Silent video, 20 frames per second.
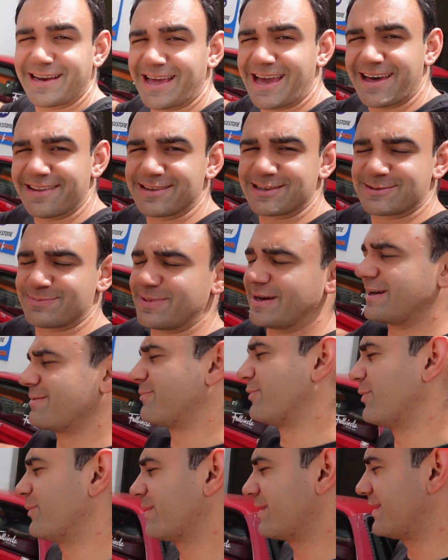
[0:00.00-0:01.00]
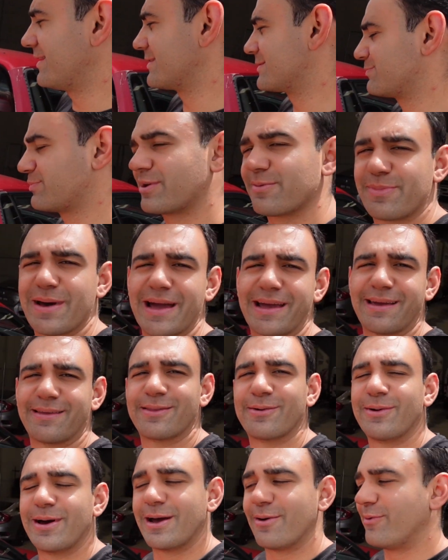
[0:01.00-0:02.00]
out this bad boy. We can't just put it back in
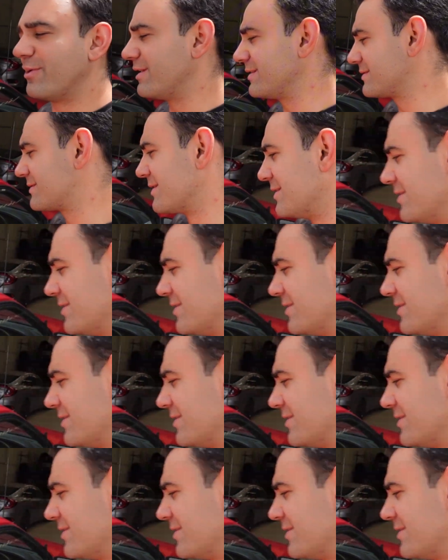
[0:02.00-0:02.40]
the way it was